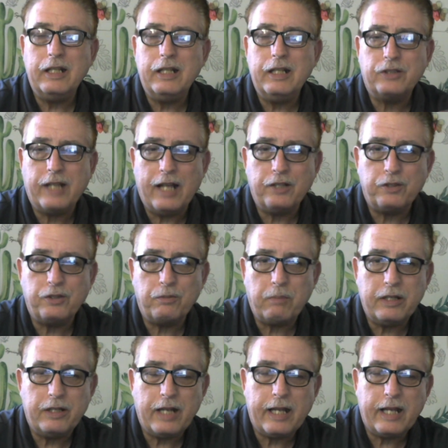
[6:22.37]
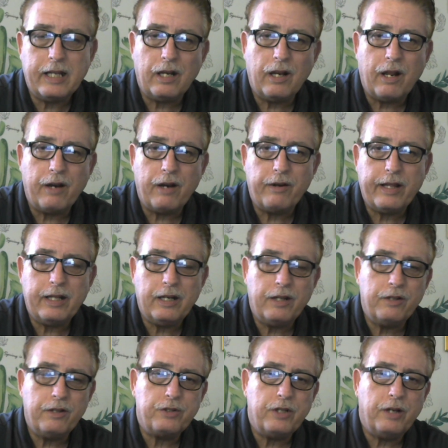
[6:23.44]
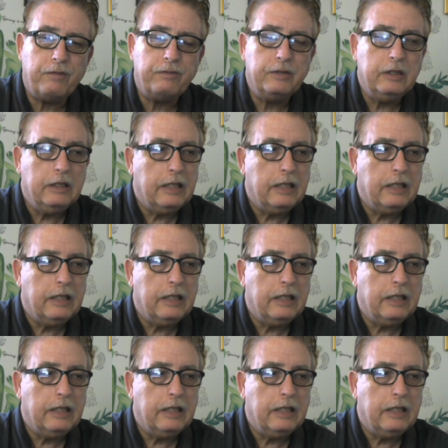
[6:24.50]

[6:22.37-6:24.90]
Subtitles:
leads to cancer by taking a lot of that other stuff.